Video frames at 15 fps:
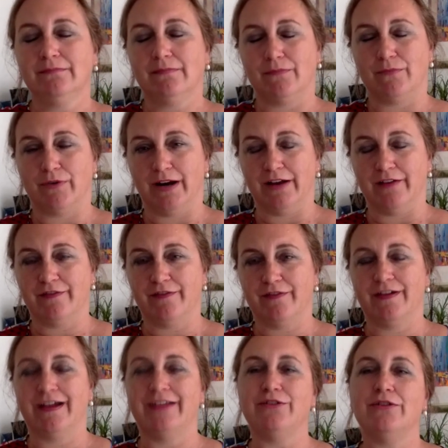breath,
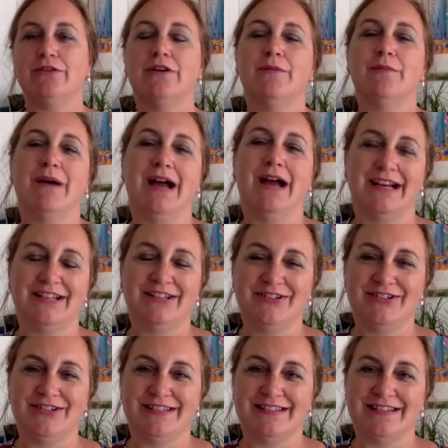and you come back to
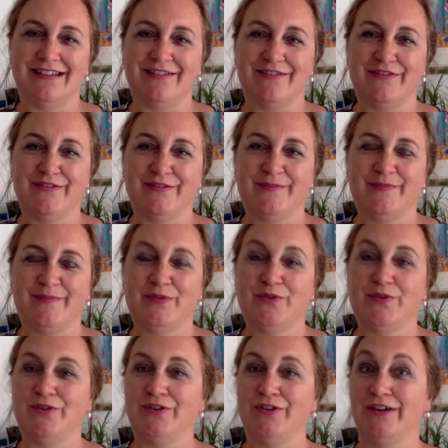yourself.
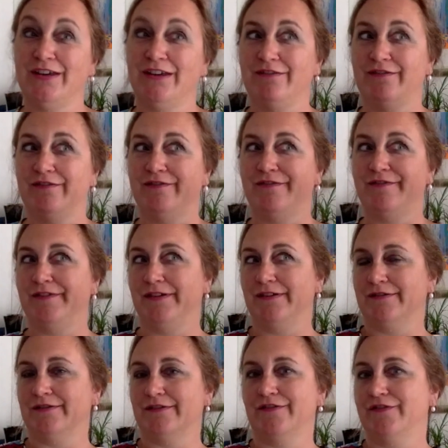Or if
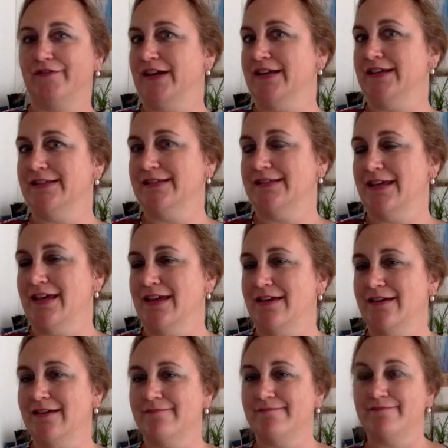you're
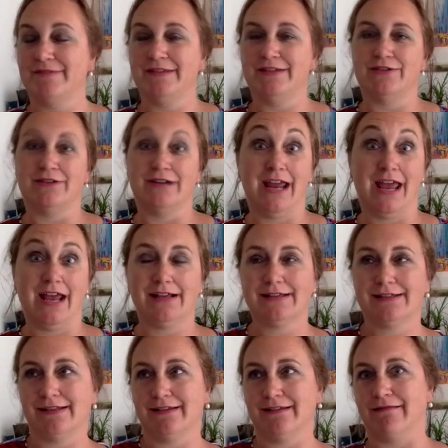facing your
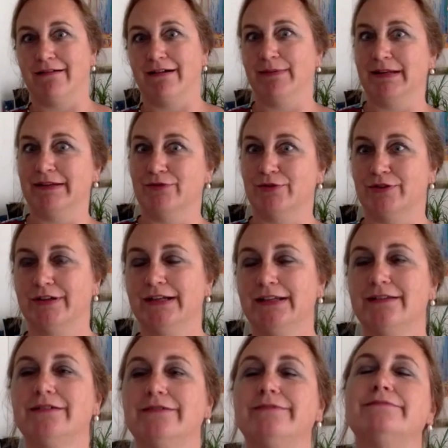ex and are a bit worried,
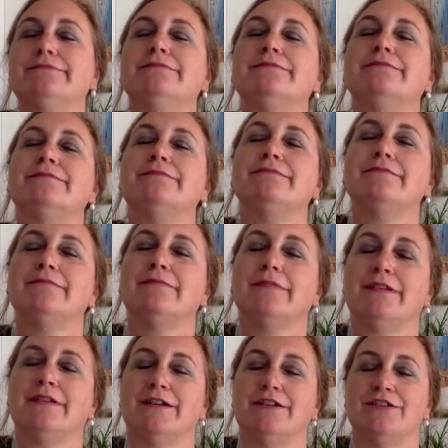
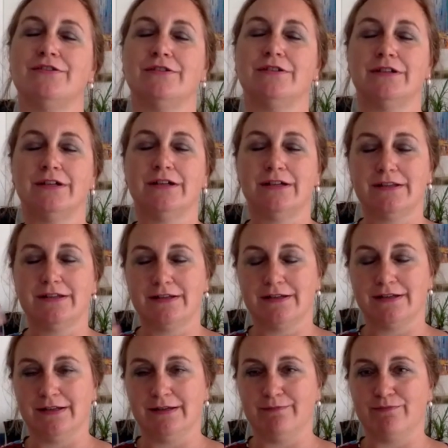touch your heart,
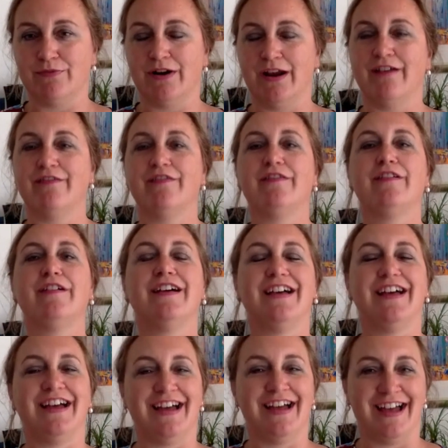deep breath,
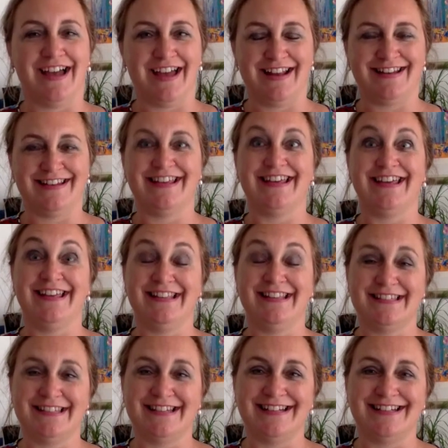and it
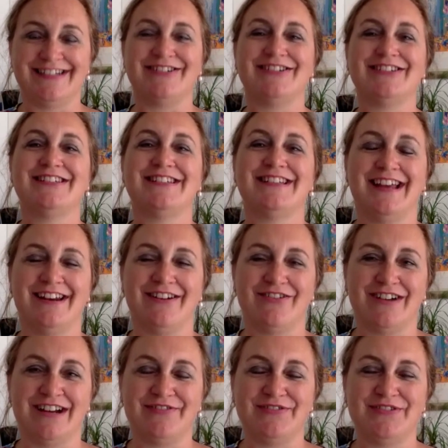centers and
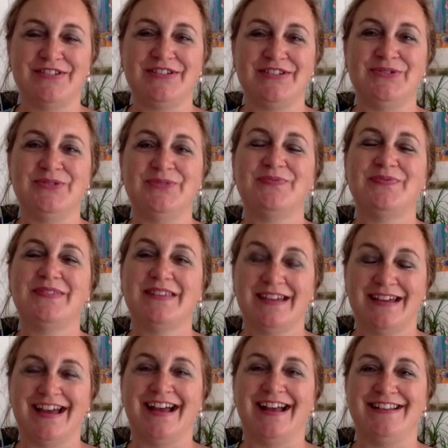grounds you,
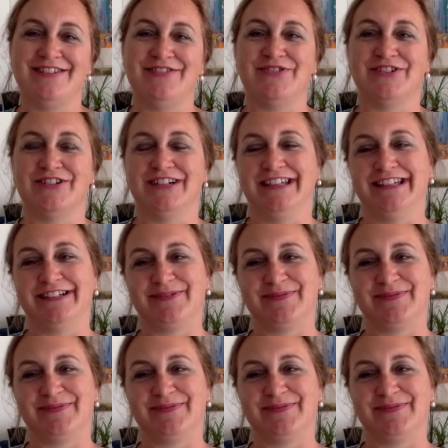and you are here.